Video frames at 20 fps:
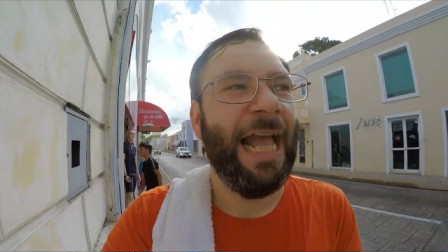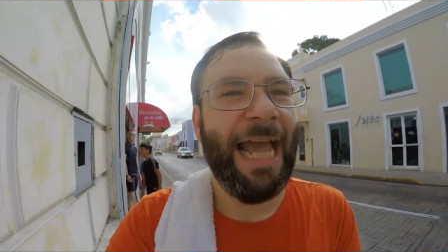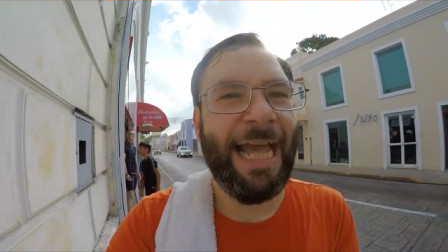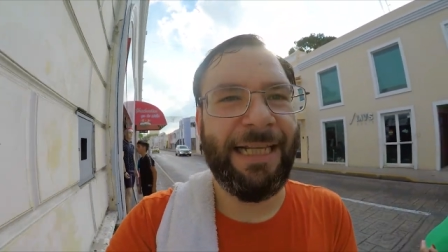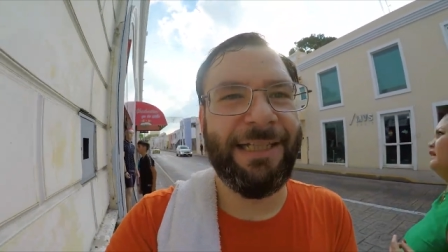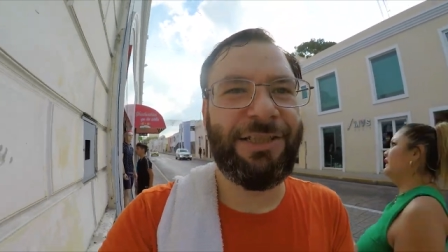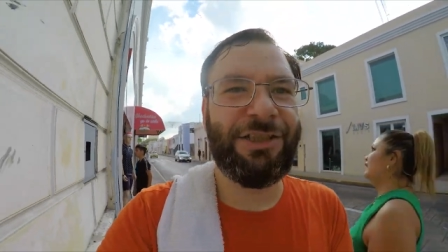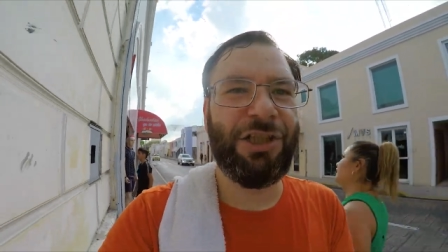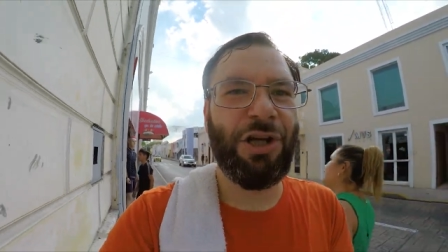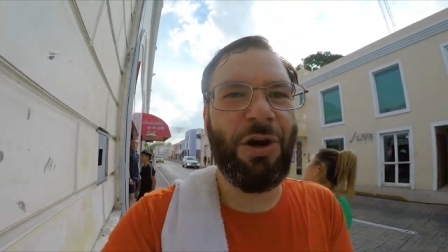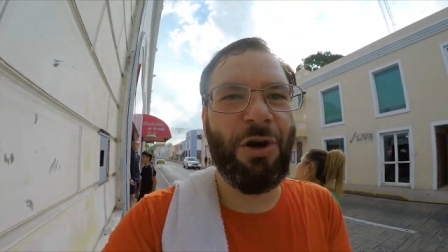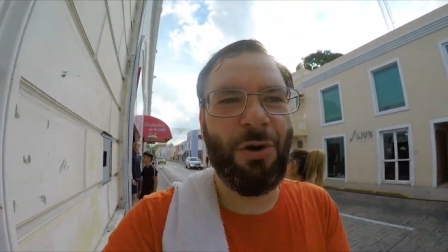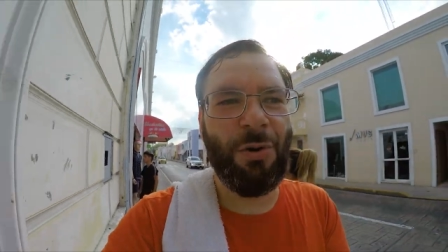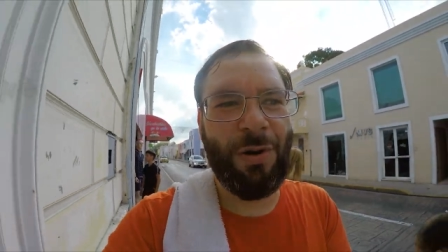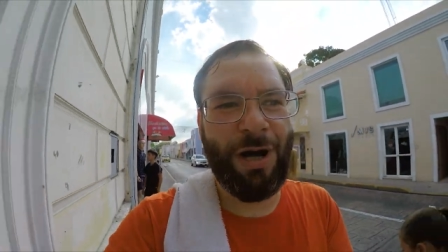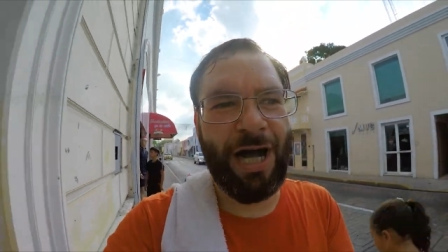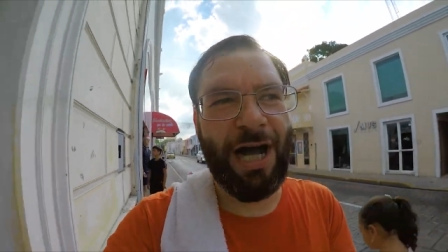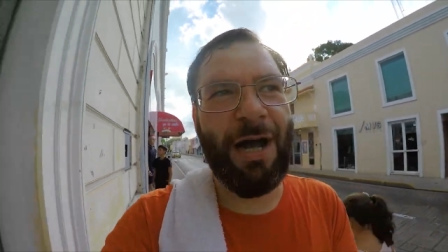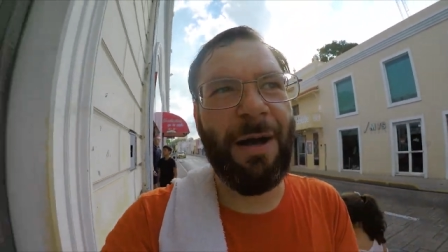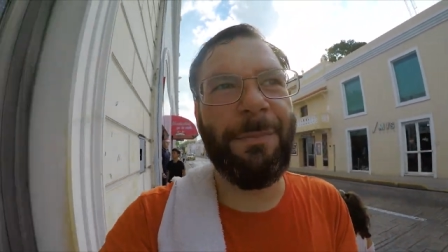And
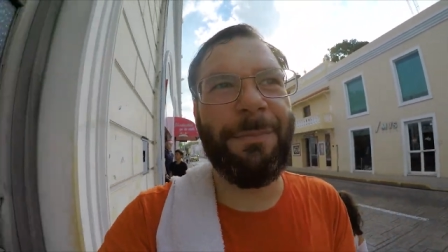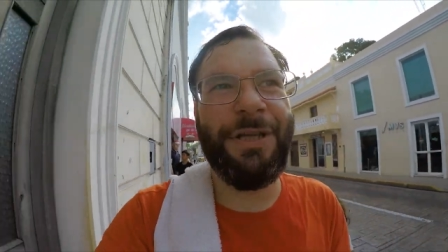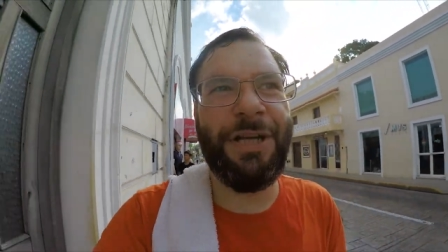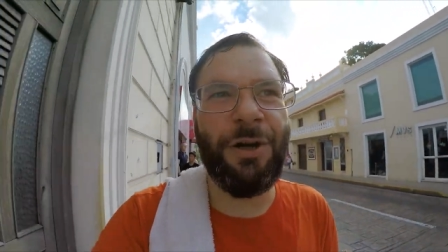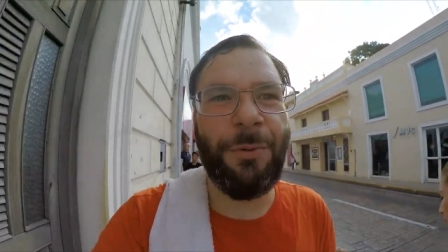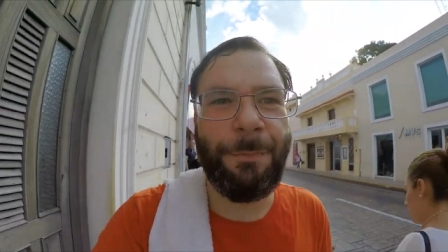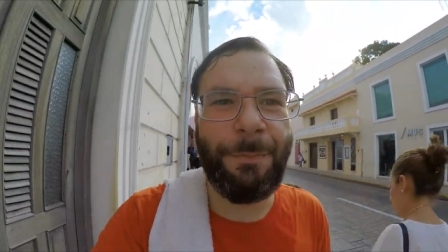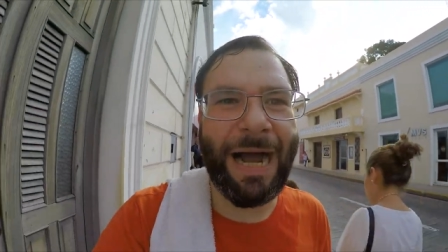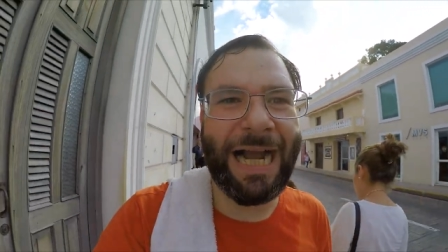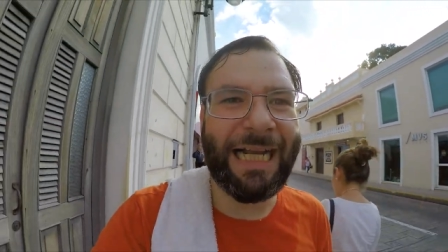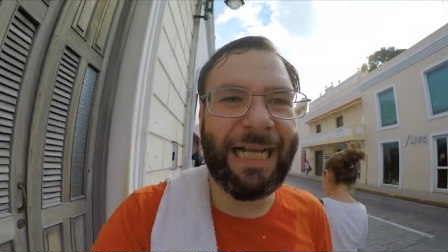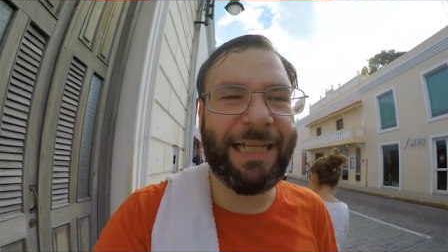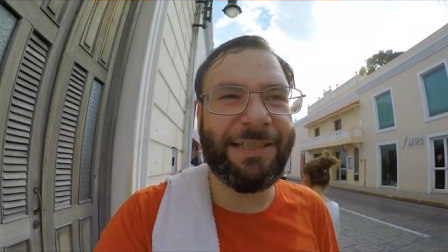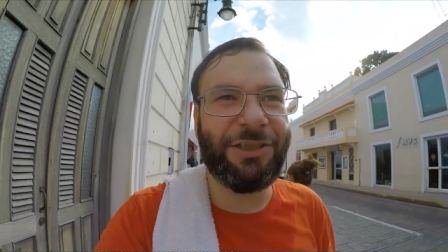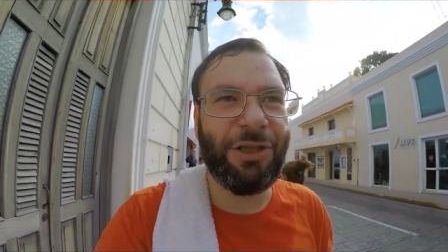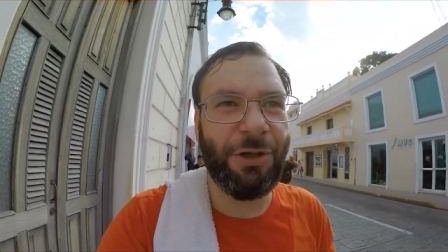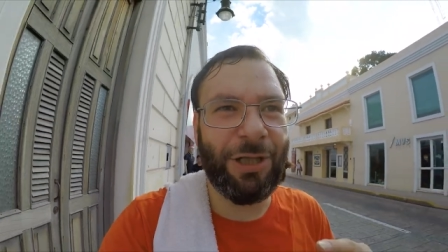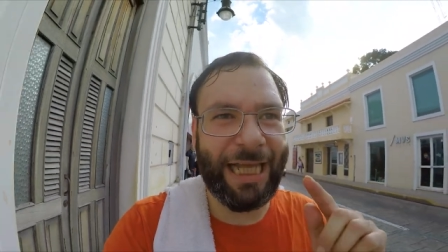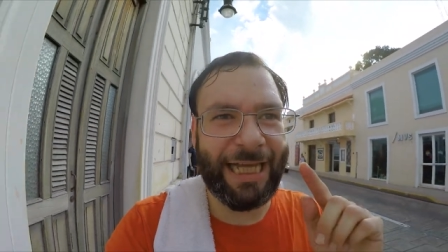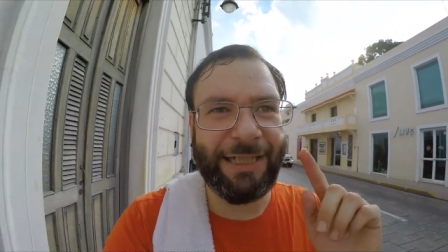so, um, you know,
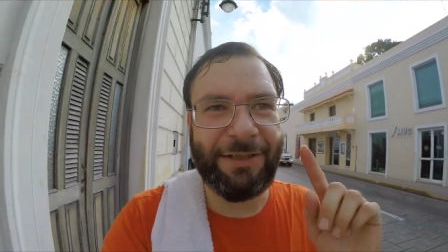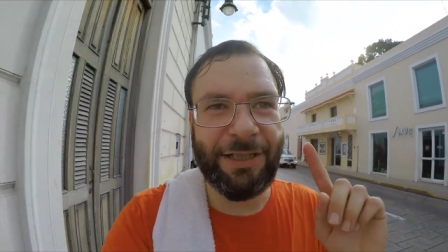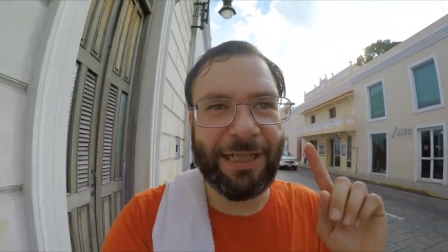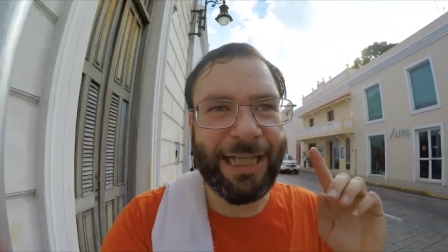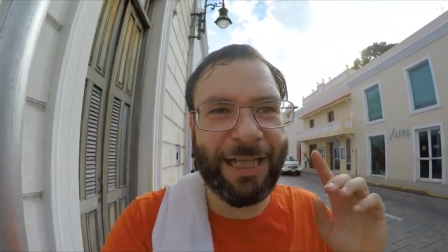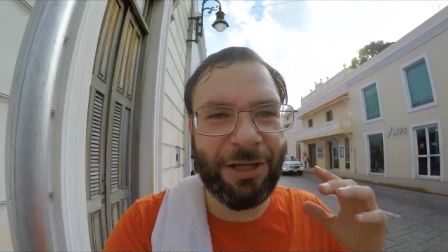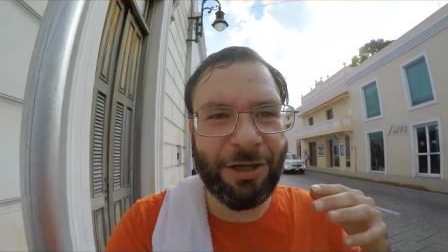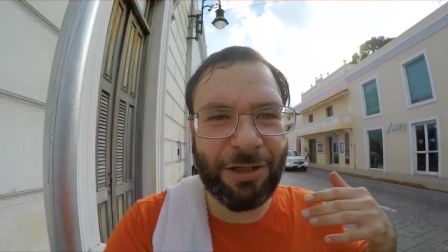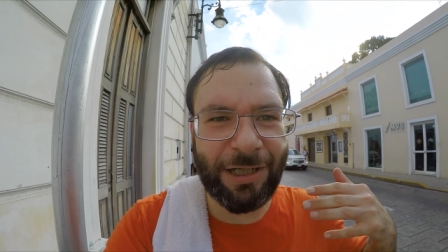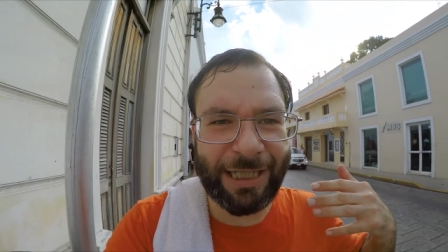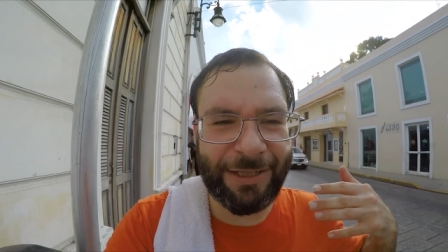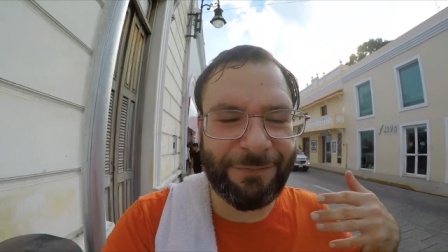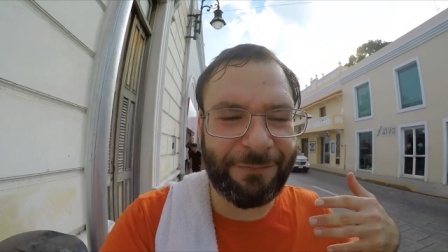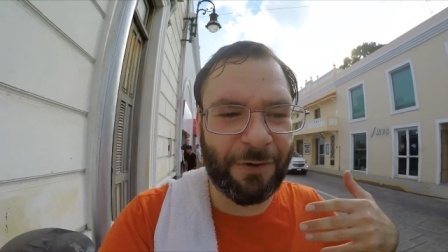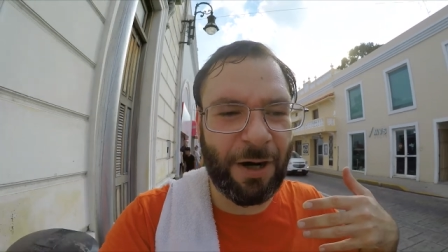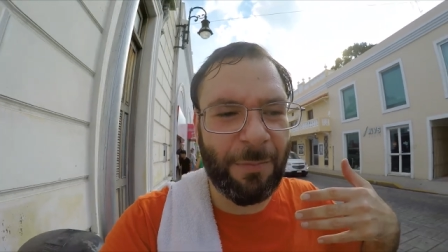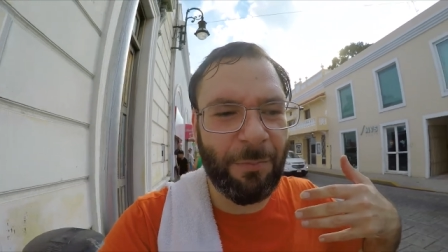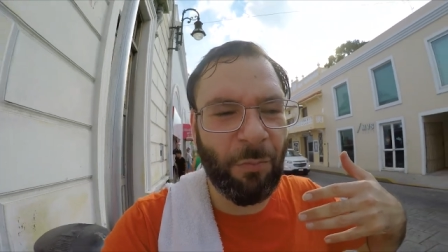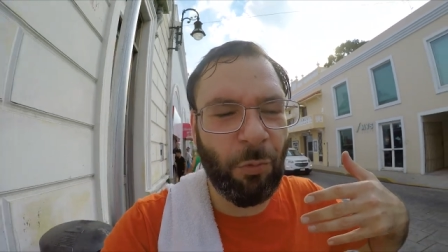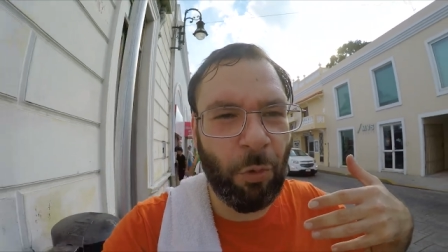so like literally
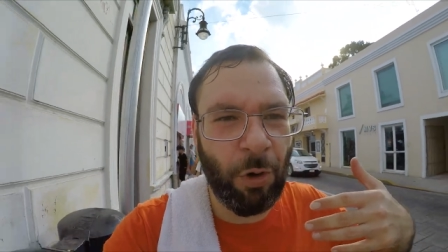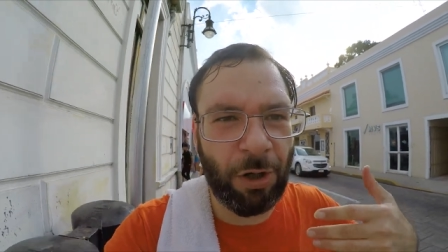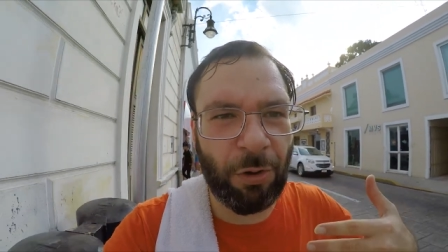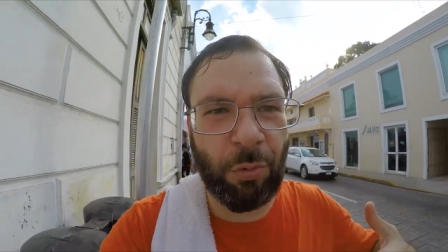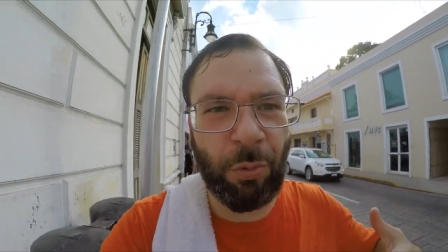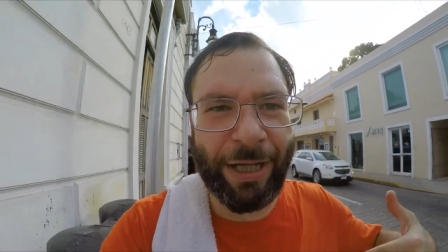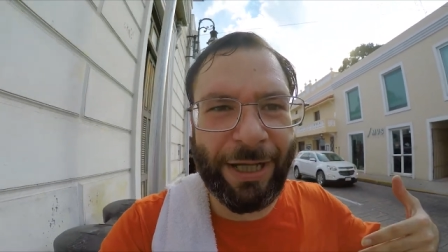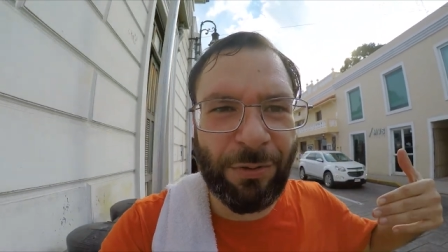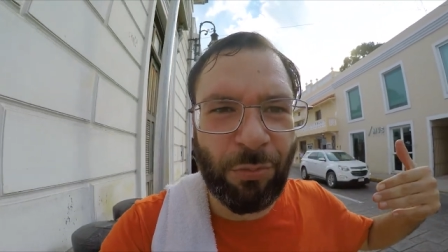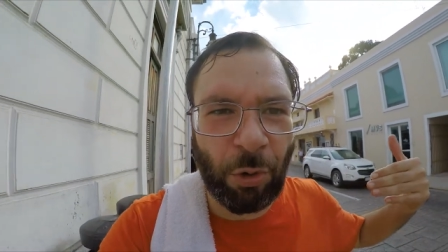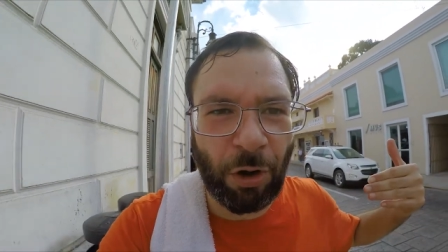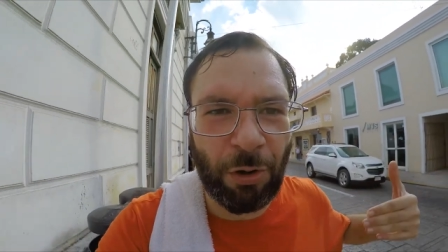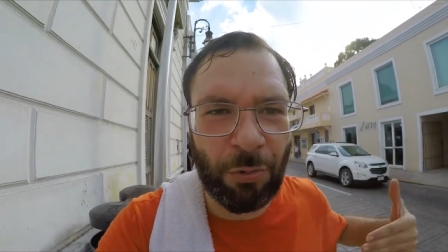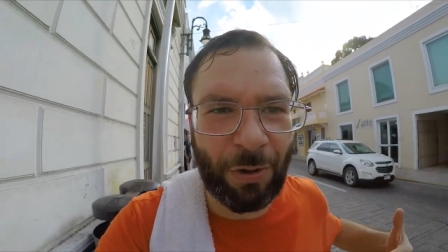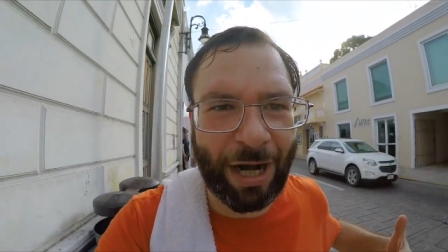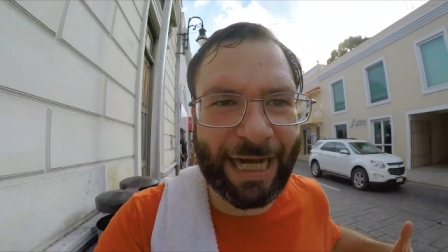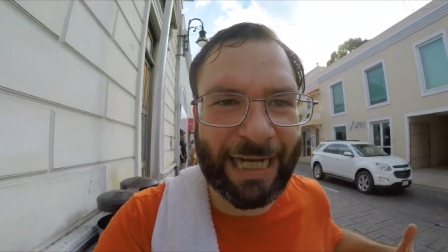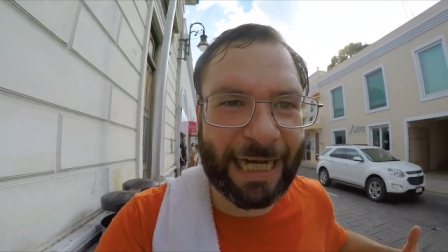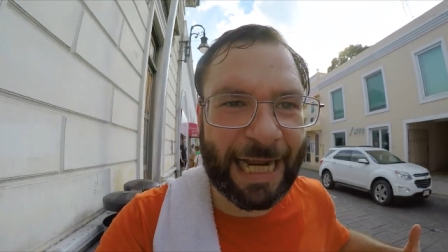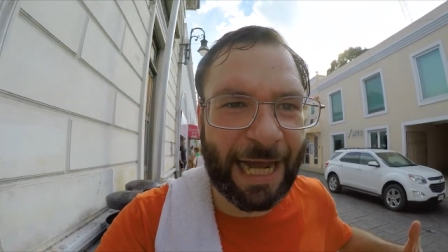from where we were
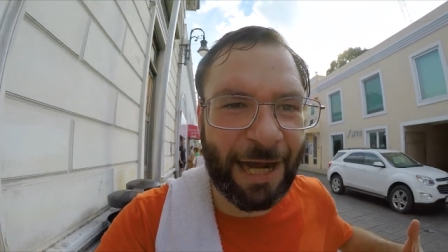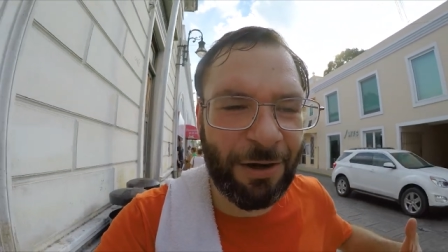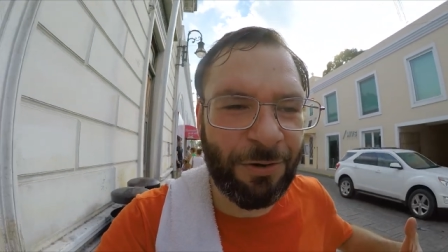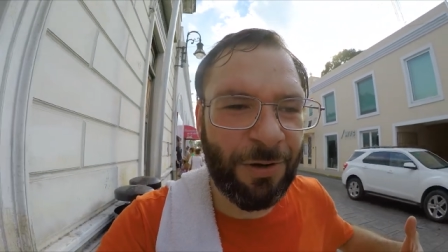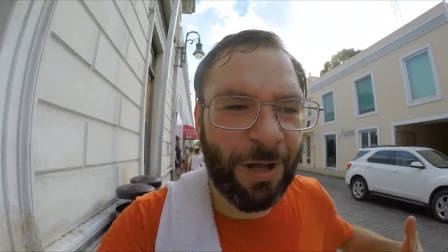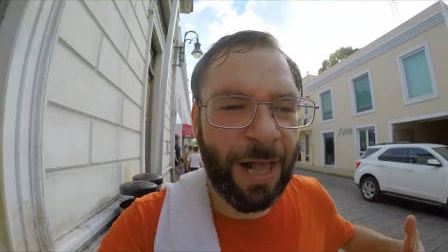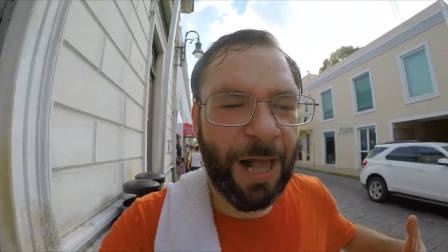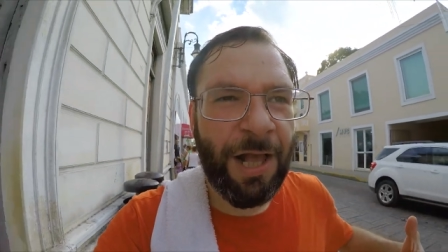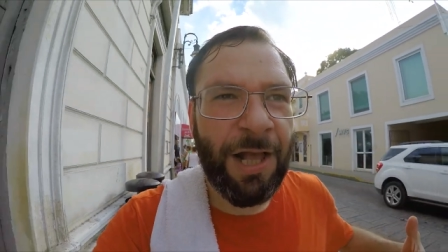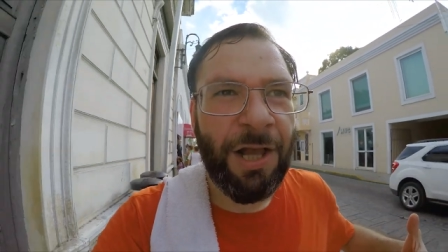right now,